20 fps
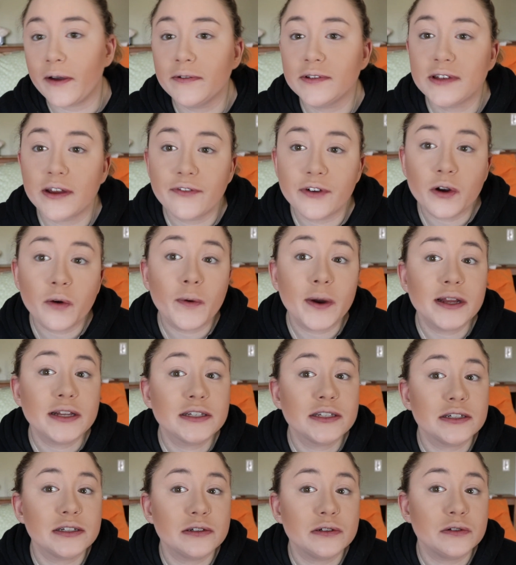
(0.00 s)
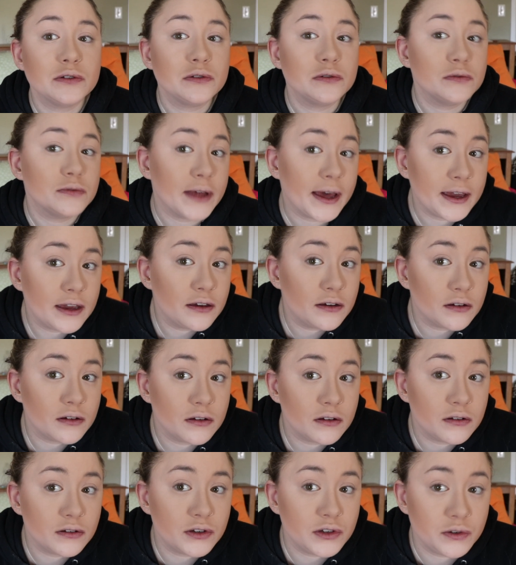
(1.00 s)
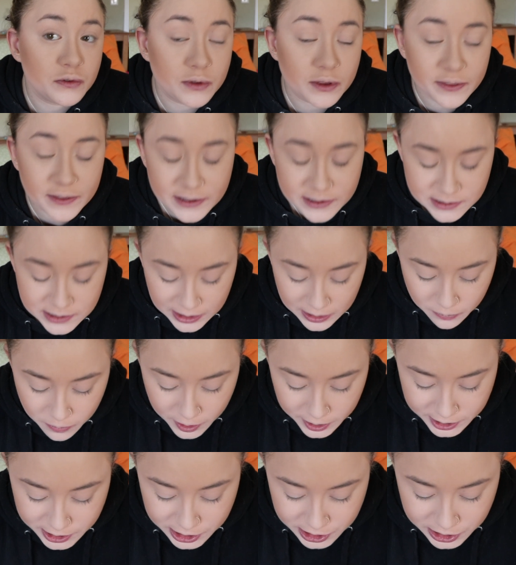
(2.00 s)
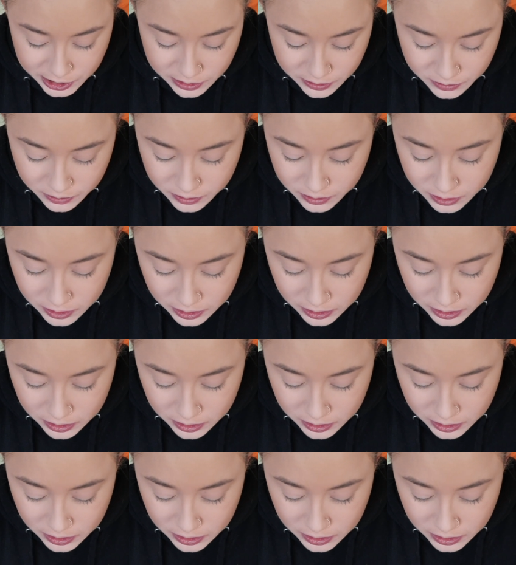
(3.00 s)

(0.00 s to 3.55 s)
was ever going to like do the things that I wanted to do.